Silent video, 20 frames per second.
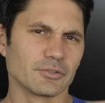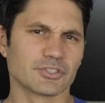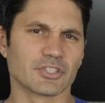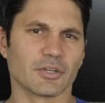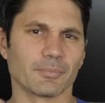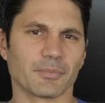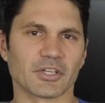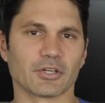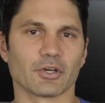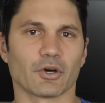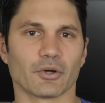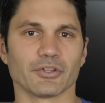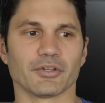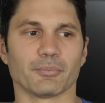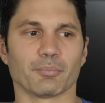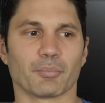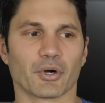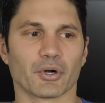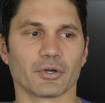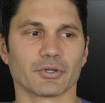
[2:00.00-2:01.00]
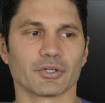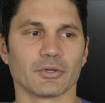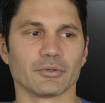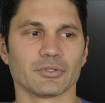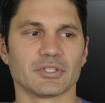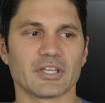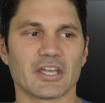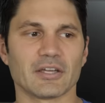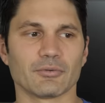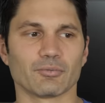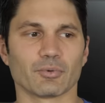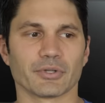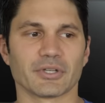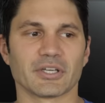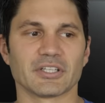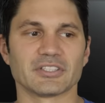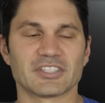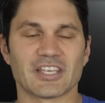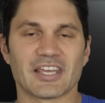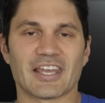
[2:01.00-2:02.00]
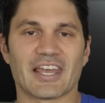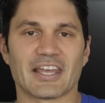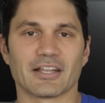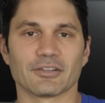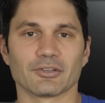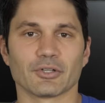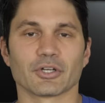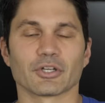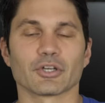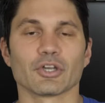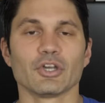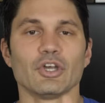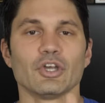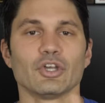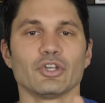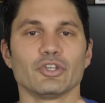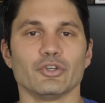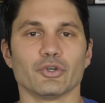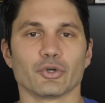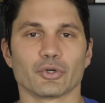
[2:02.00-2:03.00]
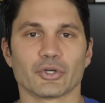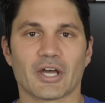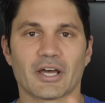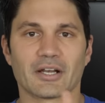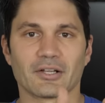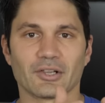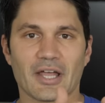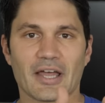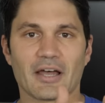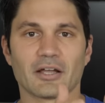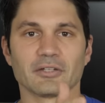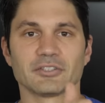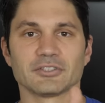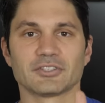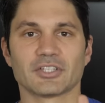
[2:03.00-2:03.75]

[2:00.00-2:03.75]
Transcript: There's something called an embargo date where they say, hey, look, you're not allowed